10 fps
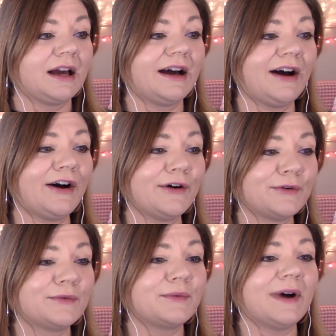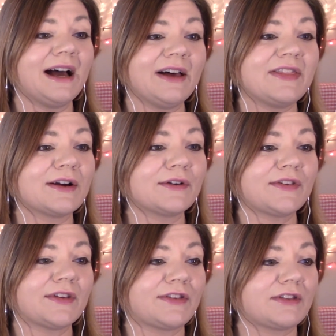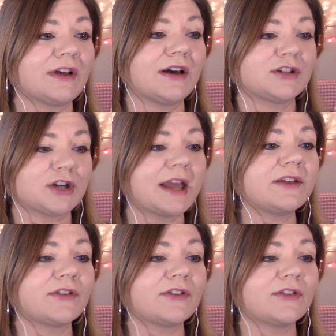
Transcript: Oh, well, and there's this the chain